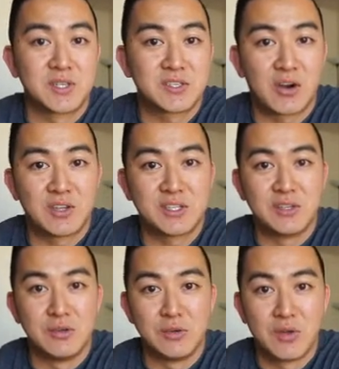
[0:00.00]
starts
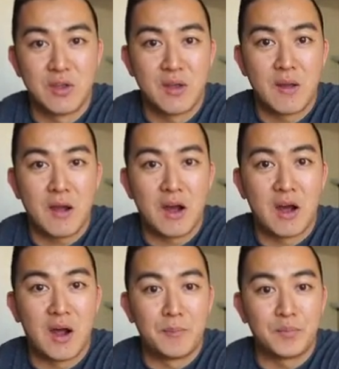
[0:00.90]
to
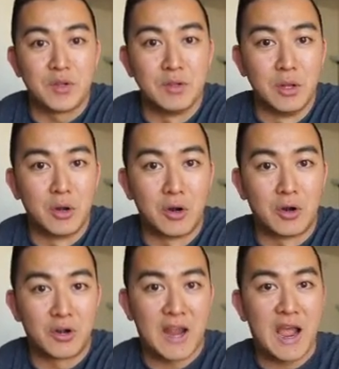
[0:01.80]
um,
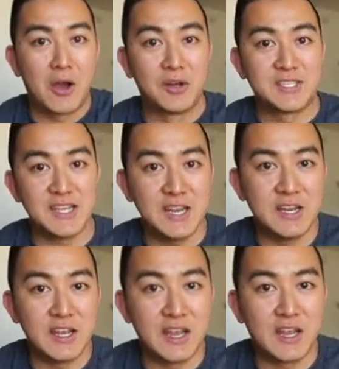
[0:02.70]
learn how it's
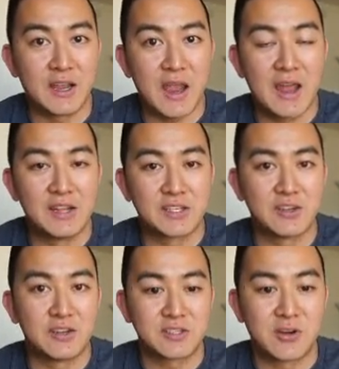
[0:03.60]
eating and it's
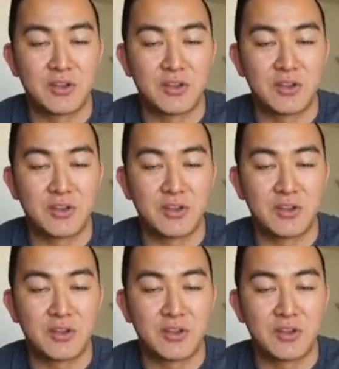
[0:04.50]
going to start